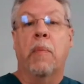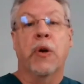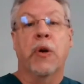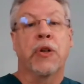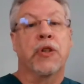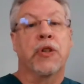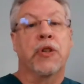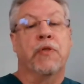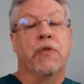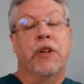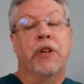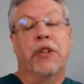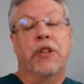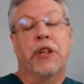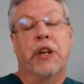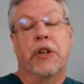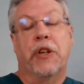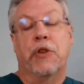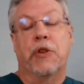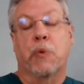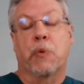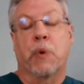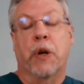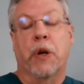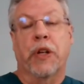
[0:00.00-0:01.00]
Most of it
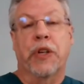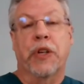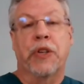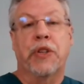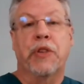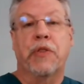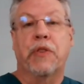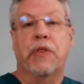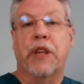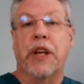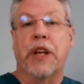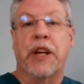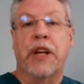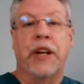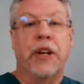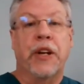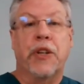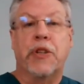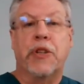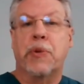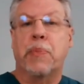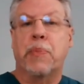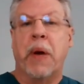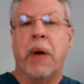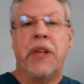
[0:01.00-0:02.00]
done is relatively
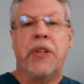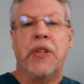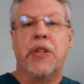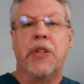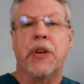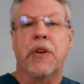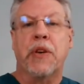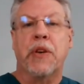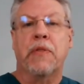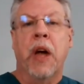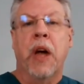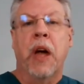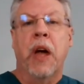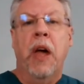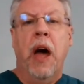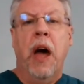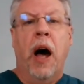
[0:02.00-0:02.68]
inexpensive.